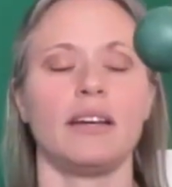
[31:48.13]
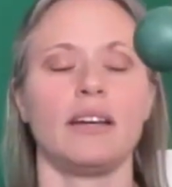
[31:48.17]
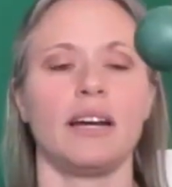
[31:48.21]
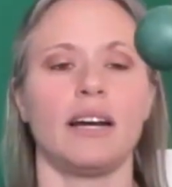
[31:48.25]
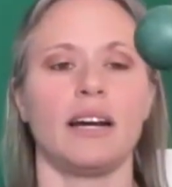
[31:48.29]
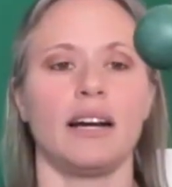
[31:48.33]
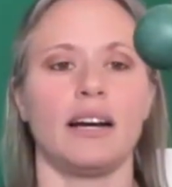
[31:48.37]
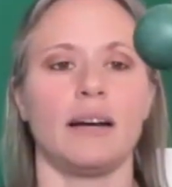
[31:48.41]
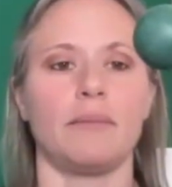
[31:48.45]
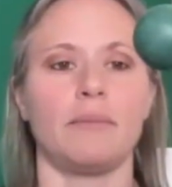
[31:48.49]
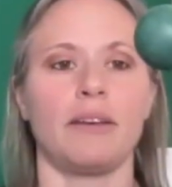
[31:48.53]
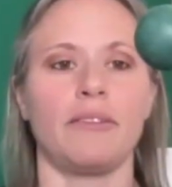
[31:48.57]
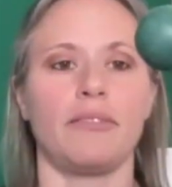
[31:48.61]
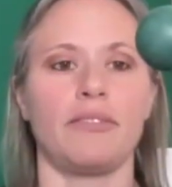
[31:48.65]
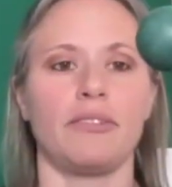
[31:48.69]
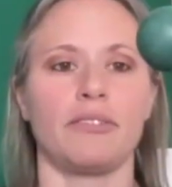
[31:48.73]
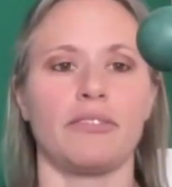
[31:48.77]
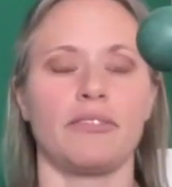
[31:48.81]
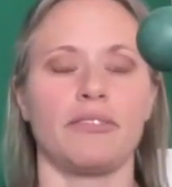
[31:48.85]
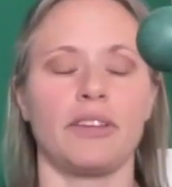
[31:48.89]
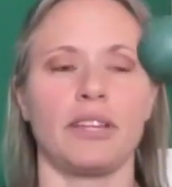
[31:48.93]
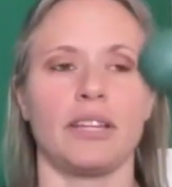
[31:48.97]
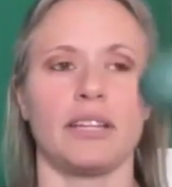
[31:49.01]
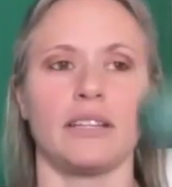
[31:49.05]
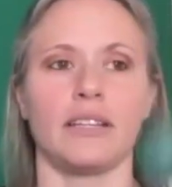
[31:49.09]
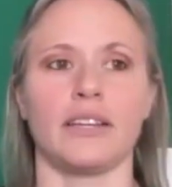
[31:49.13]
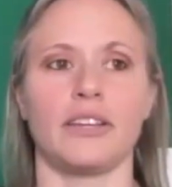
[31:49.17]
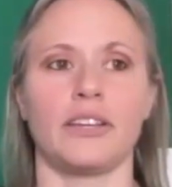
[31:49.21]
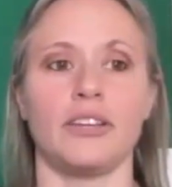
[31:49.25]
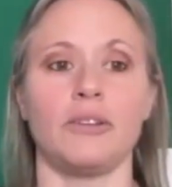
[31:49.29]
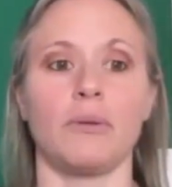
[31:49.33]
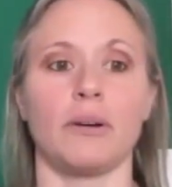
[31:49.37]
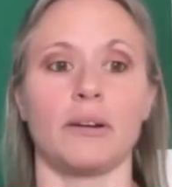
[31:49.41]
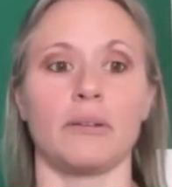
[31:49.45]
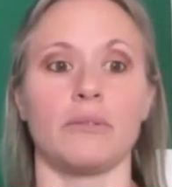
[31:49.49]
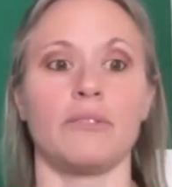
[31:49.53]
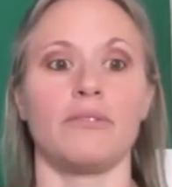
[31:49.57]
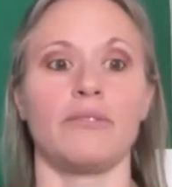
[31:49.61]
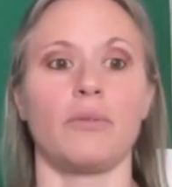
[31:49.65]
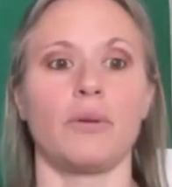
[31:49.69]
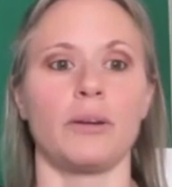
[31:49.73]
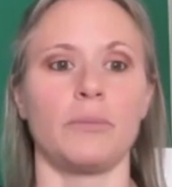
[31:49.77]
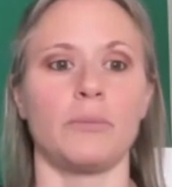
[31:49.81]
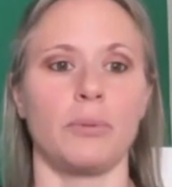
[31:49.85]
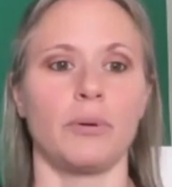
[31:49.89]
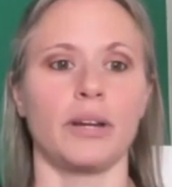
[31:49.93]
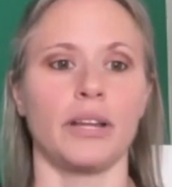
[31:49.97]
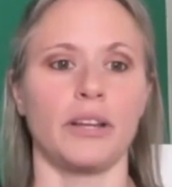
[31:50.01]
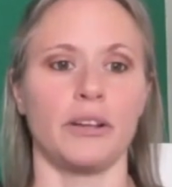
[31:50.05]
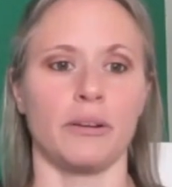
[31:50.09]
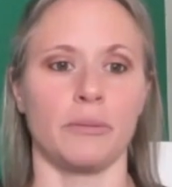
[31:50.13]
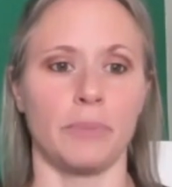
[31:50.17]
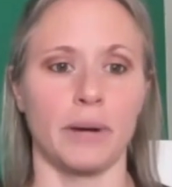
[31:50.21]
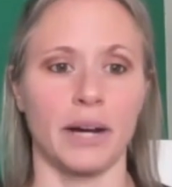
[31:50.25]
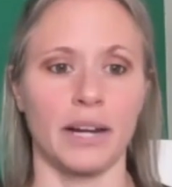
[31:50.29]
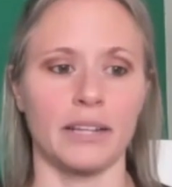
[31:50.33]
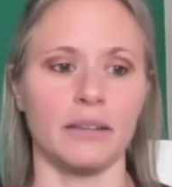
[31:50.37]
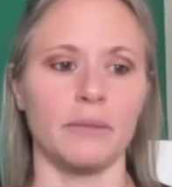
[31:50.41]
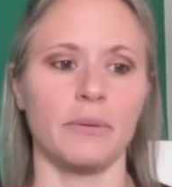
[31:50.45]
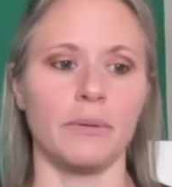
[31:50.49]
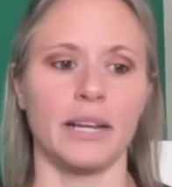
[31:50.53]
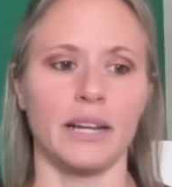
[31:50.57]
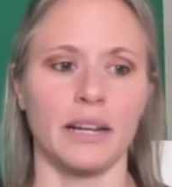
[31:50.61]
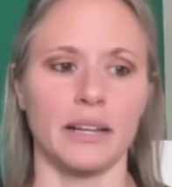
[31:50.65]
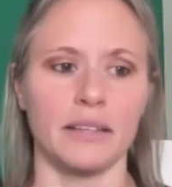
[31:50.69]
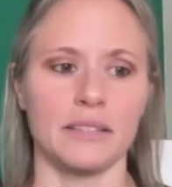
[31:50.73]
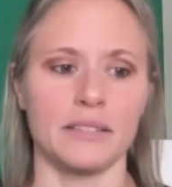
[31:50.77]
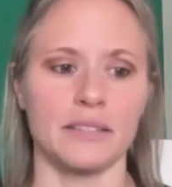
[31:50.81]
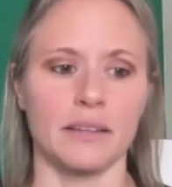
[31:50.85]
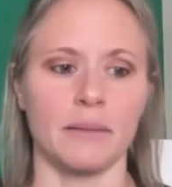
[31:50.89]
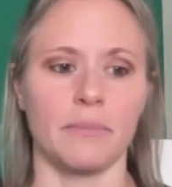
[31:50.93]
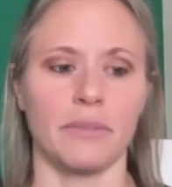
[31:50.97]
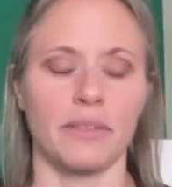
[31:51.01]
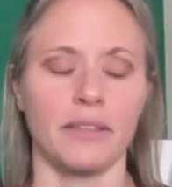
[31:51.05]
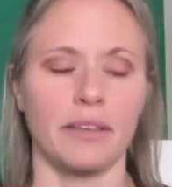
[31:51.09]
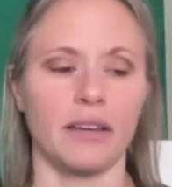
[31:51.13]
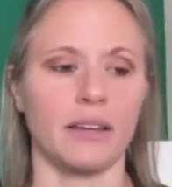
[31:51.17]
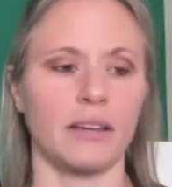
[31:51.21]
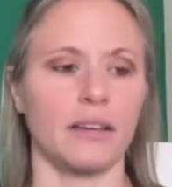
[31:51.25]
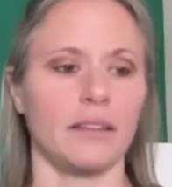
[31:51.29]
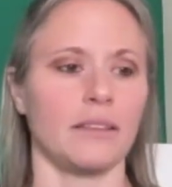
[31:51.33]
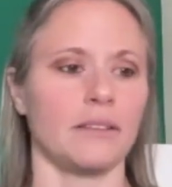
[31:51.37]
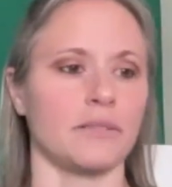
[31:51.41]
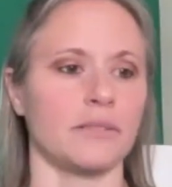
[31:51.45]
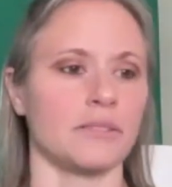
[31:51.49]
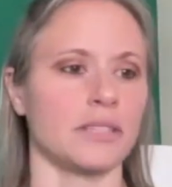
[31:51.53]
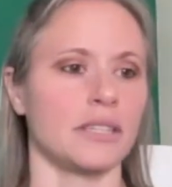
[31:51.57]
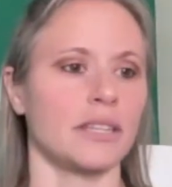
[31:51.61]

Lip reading: If you're feeling like you want to avoid putting your body weight on something, there's